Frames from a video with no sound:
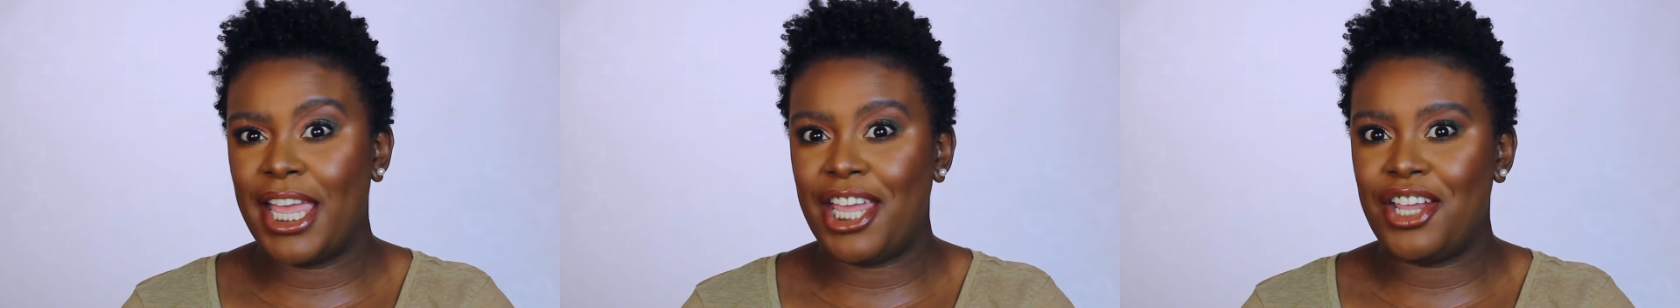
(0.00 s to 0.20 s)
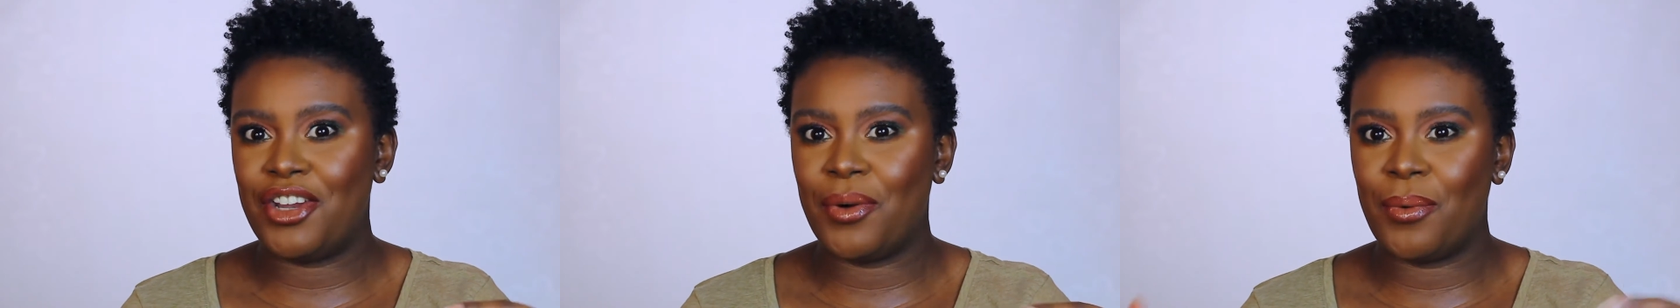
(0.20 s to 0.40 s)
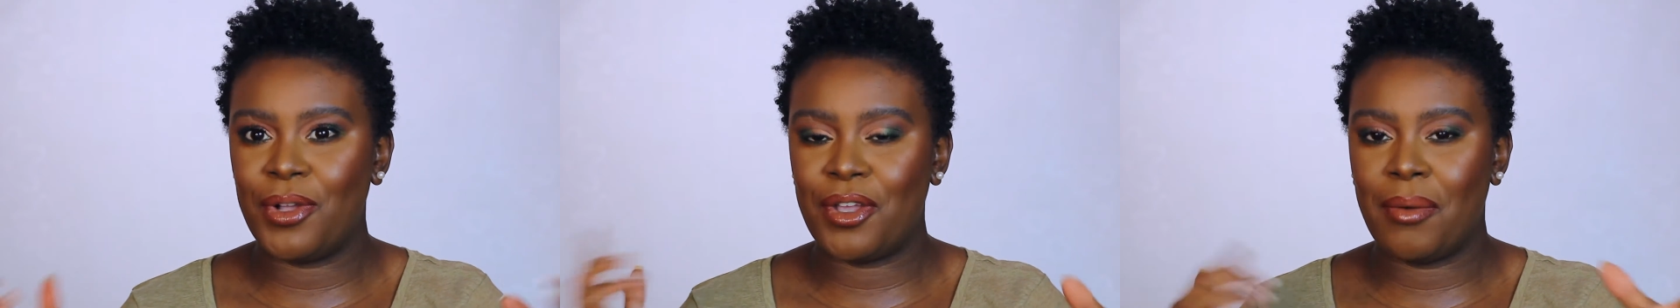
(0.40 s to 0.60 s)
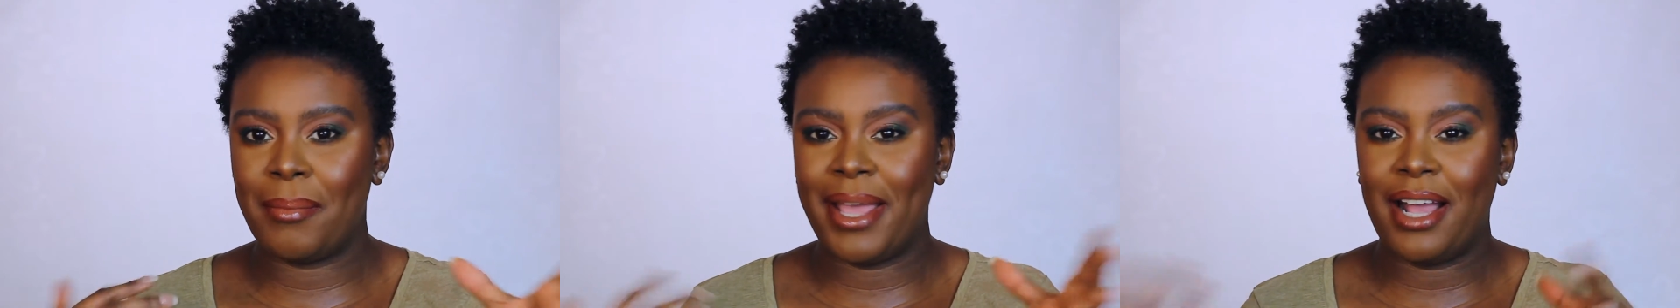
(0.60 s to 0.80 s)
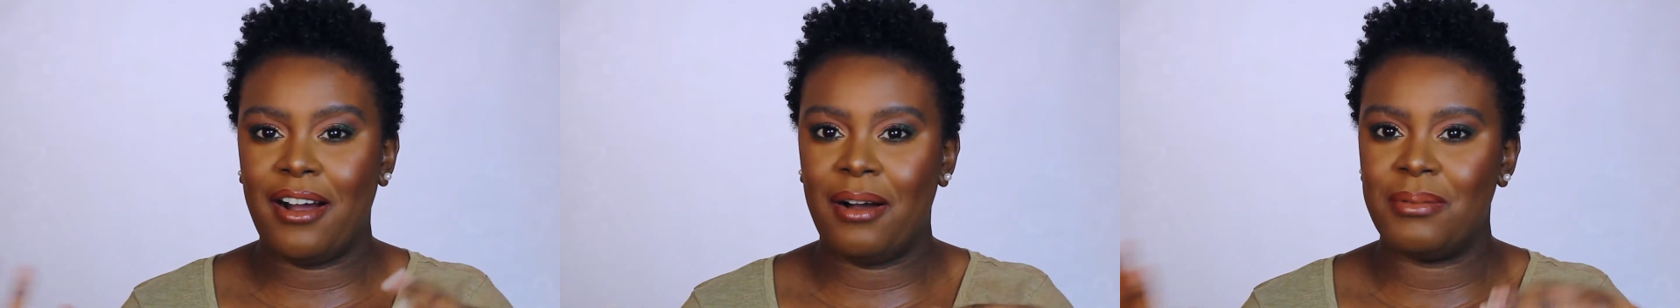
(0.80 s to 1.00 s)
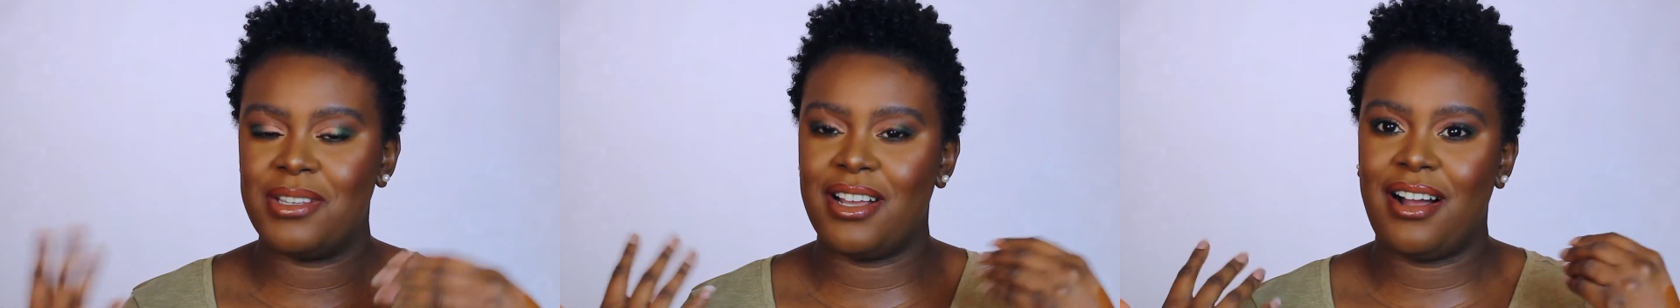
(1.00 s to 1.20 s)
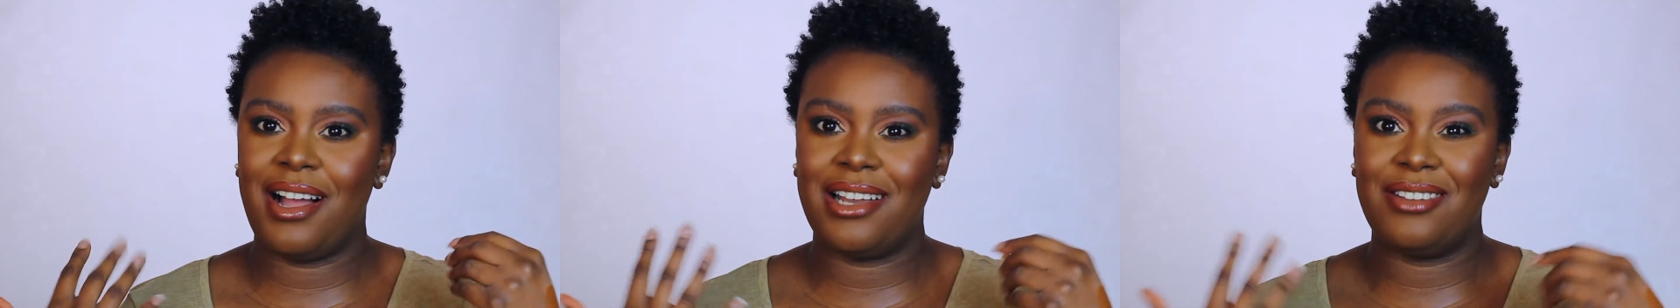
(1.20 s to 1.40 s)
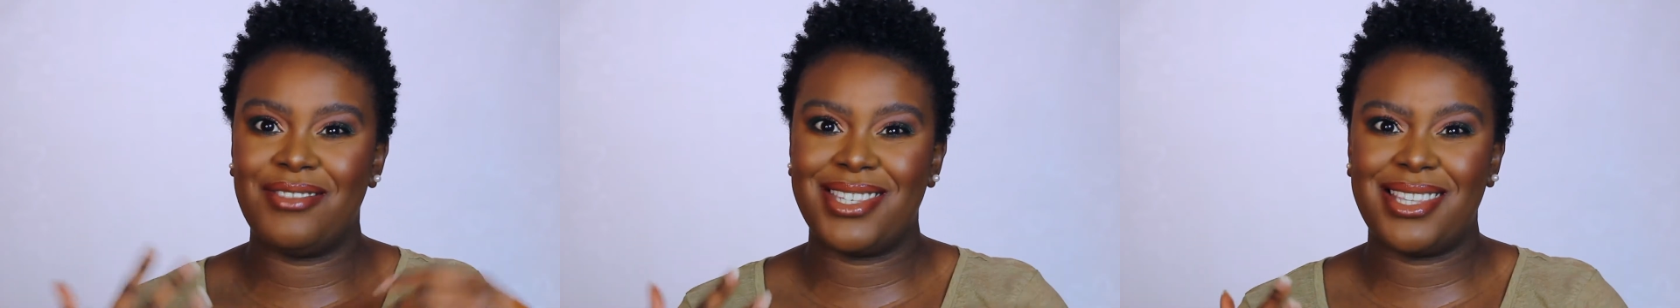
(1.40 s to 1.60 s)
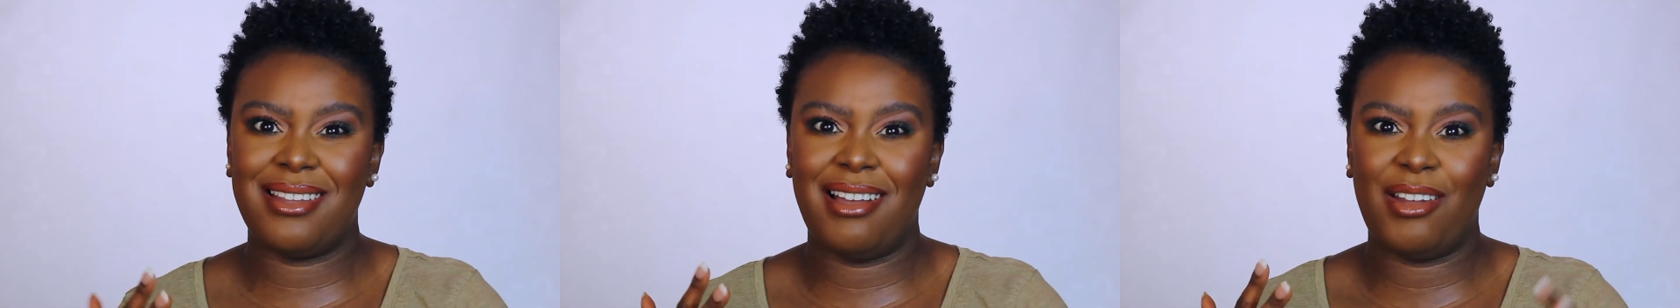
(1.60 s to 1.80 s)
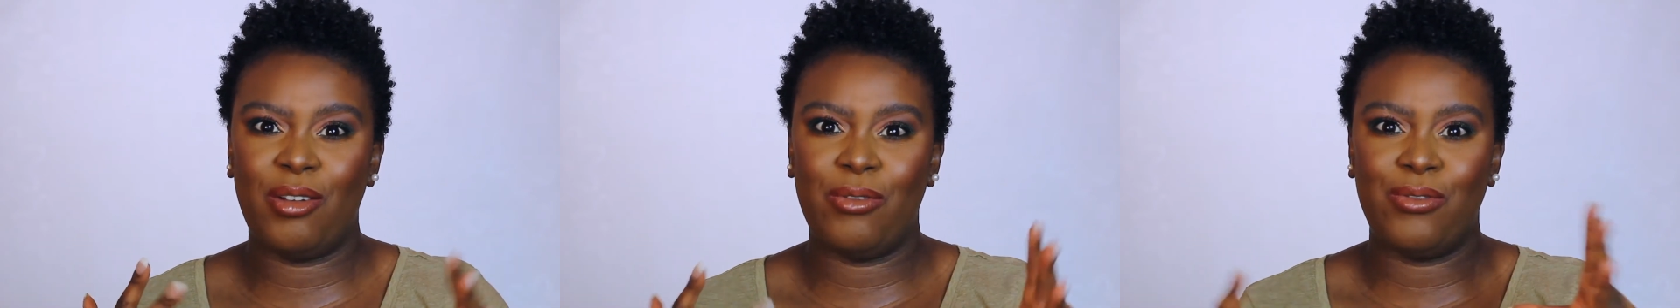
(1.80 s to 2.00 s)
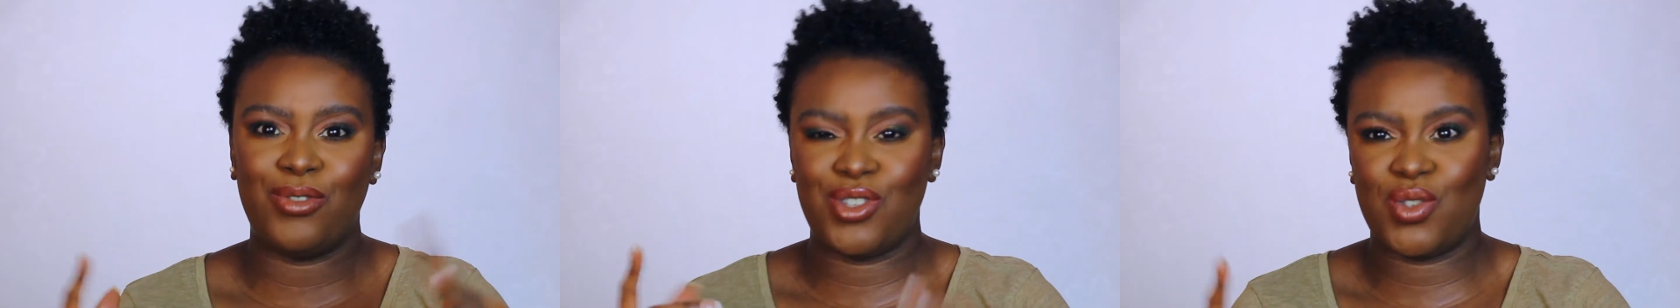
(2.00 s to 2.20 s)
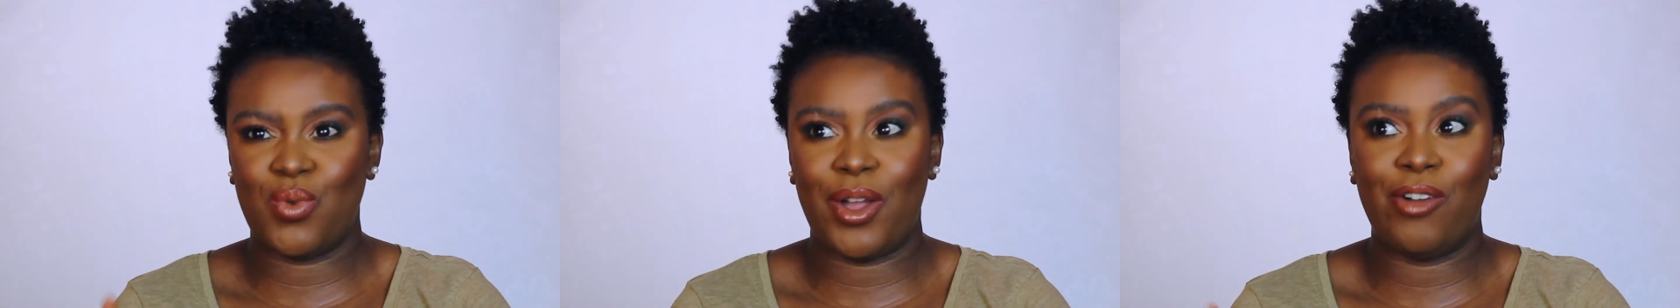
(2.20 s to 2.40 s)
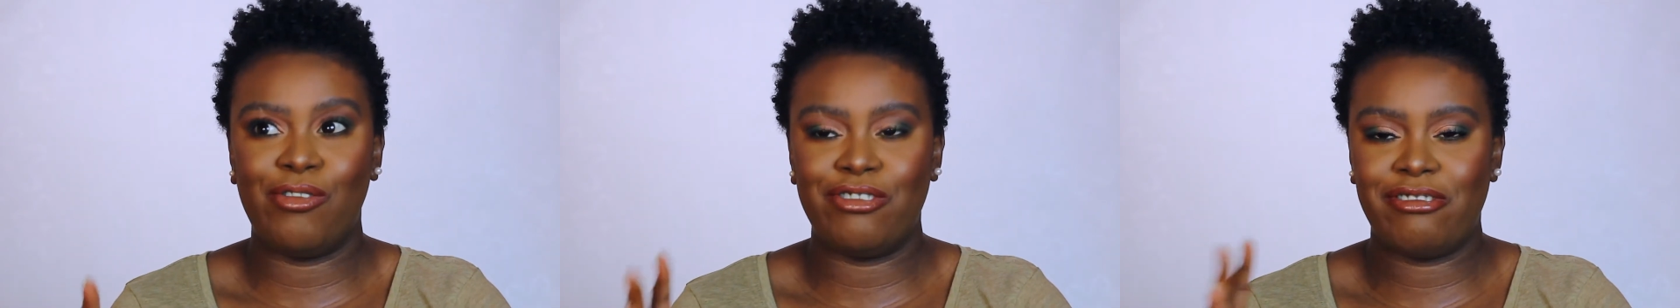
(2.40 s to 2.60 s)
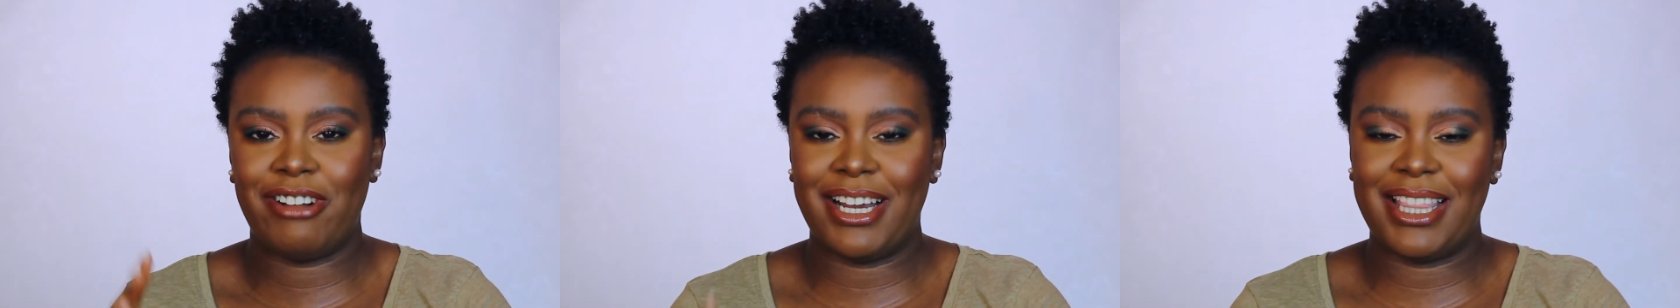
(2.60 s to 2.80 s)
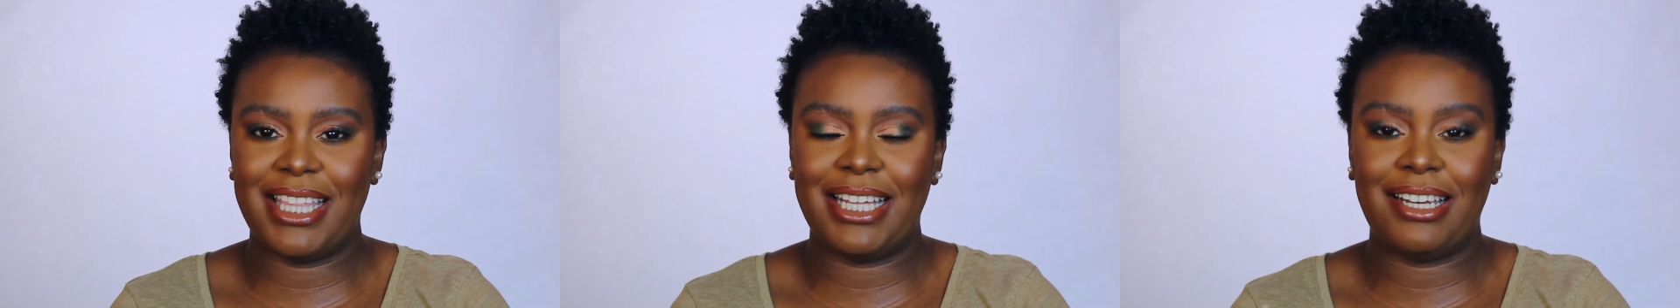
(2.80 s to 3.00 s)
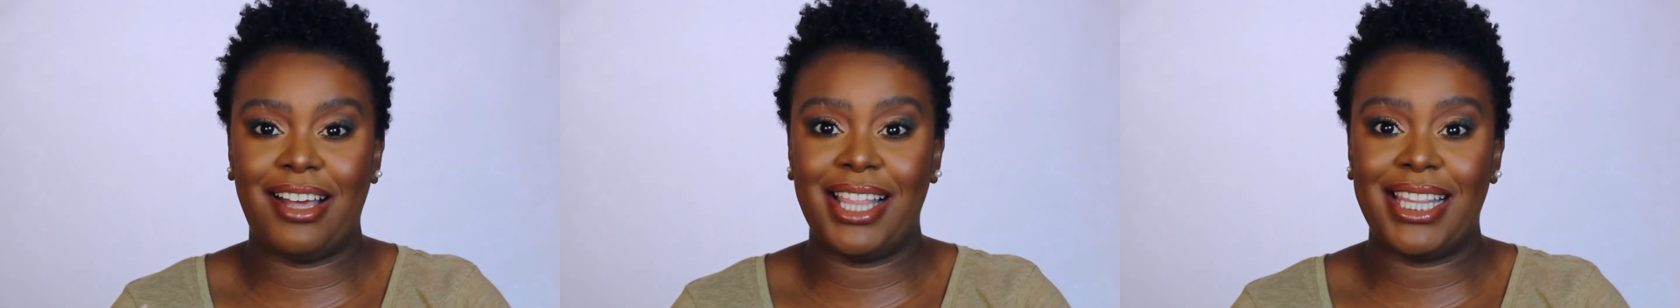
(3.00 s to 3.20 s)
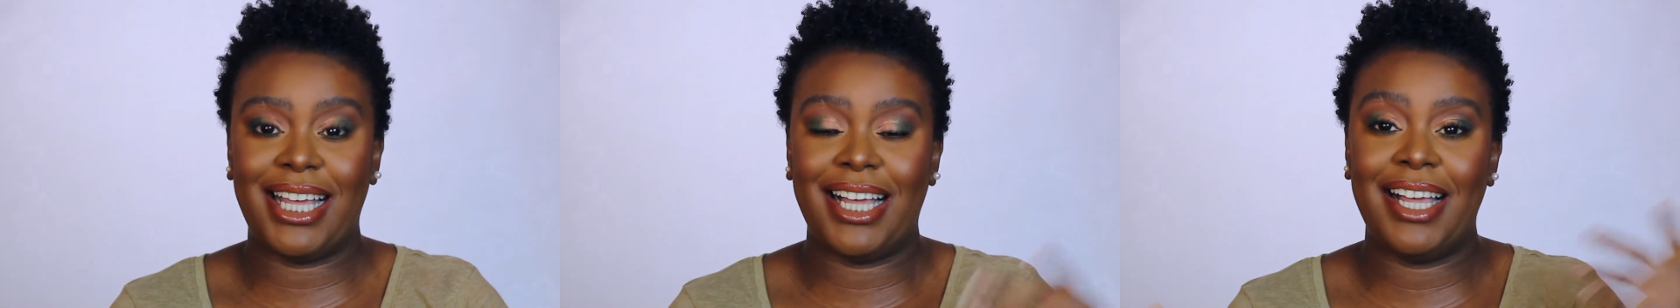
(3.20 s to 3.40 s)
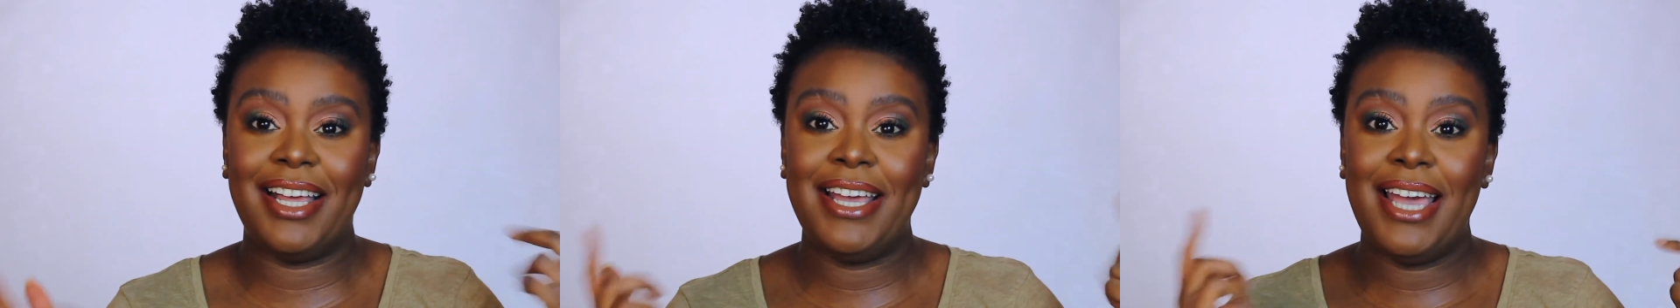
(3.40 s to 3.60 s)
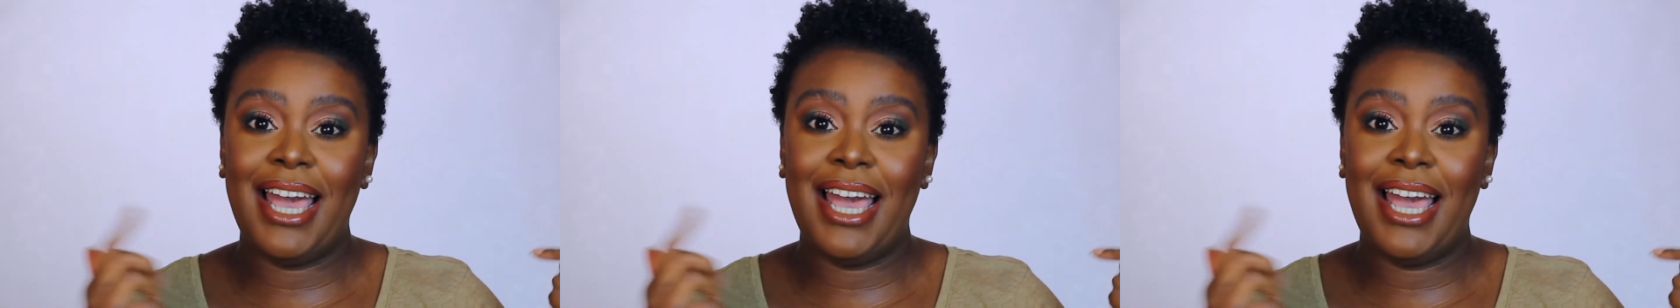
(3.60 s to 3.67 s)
You don't want your makeup to kind of slide off or sweat off or anything like that,